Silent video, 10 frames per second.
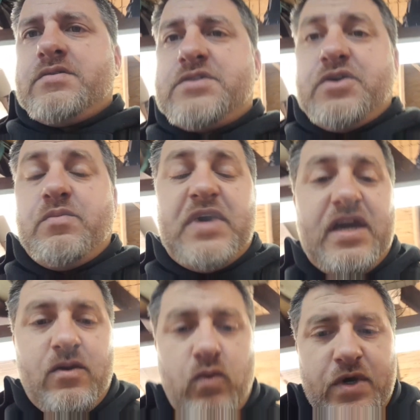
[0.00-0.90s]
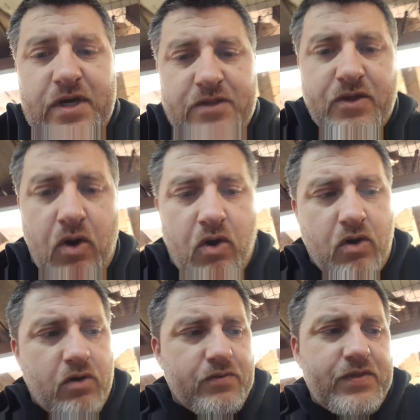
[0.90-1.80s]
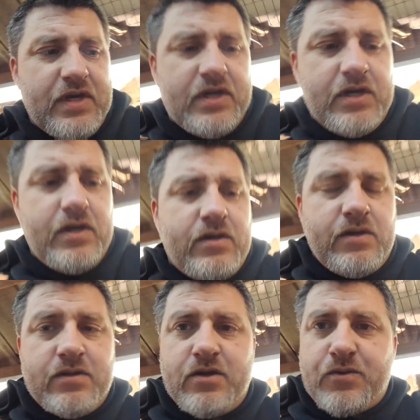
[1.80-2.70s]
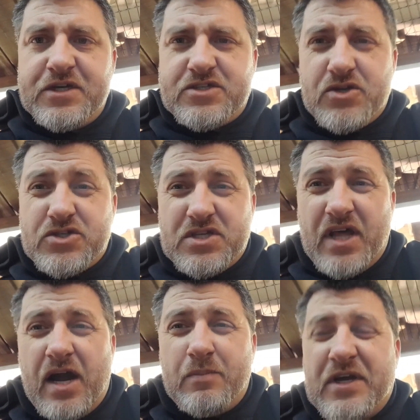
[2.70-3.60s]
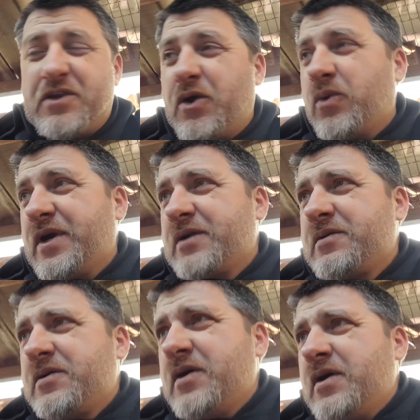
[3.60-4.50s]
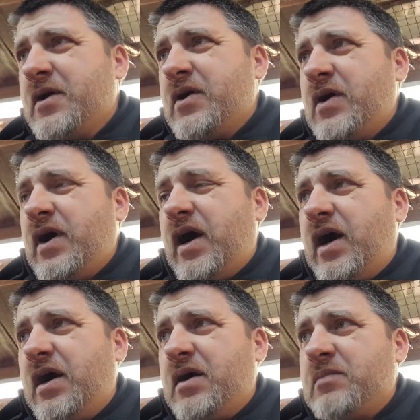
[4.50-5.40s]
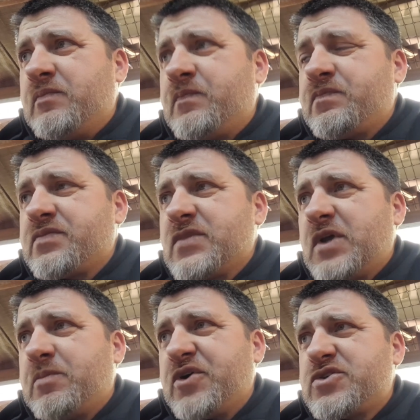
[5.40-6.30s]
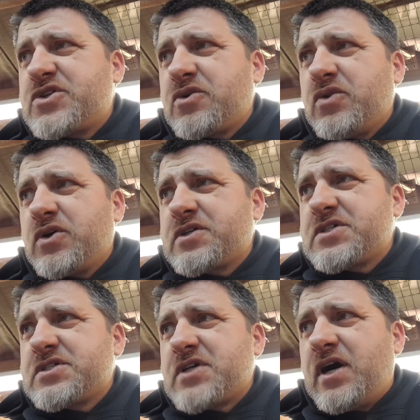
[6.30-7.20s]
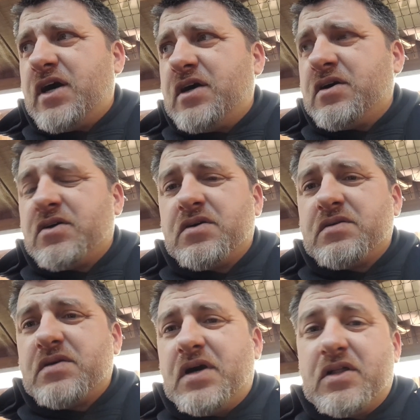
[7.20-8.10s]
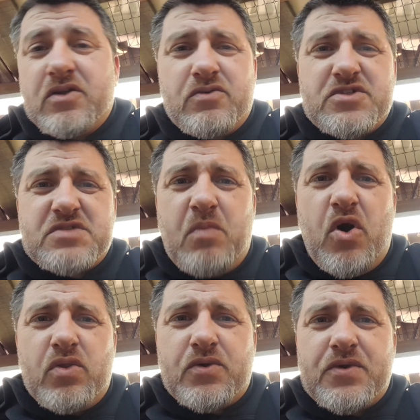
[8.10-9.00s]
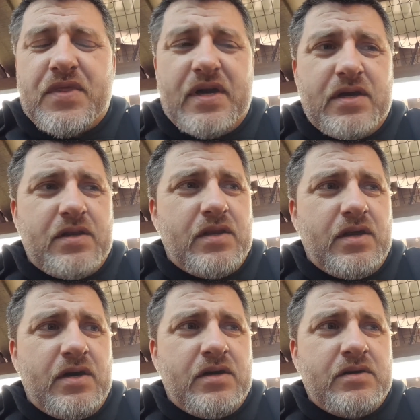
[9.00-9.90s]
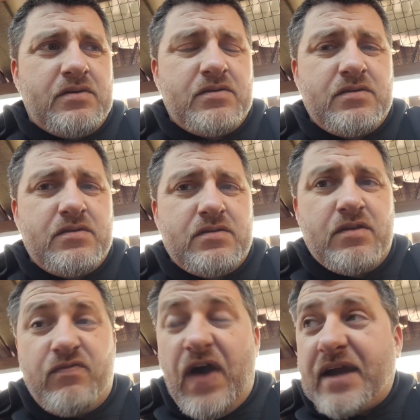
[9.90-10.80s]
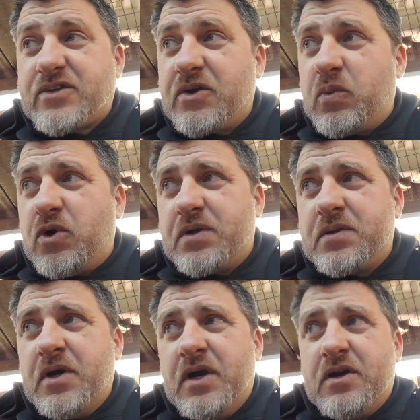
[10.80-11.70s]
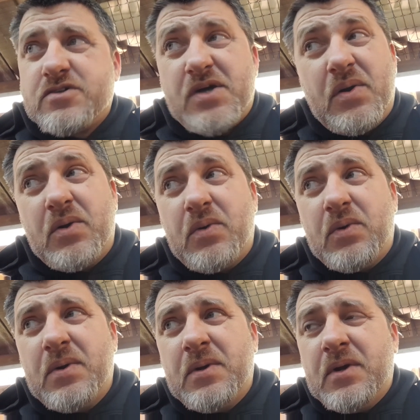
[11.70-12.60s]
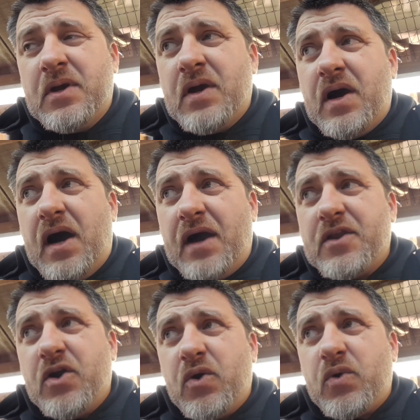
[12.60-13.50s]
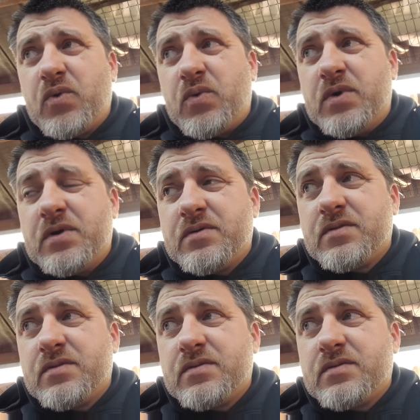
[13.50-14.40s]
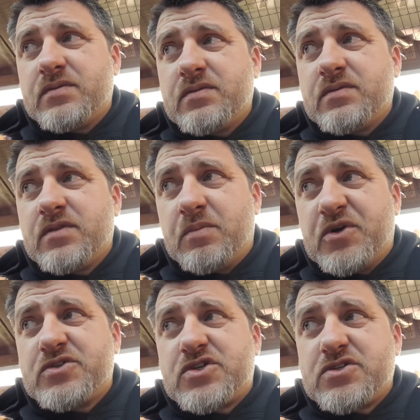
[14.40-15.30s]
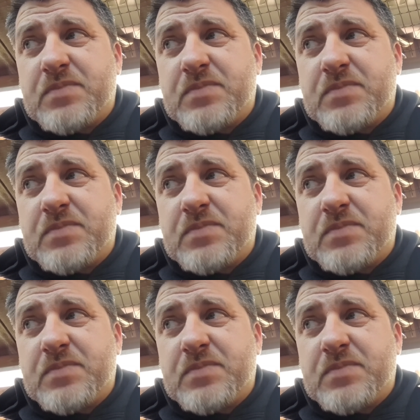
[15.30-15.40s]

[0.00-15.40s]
to me, with all the research that I've been doing, the booster looks a little smaller than the factory one. So I know the booster's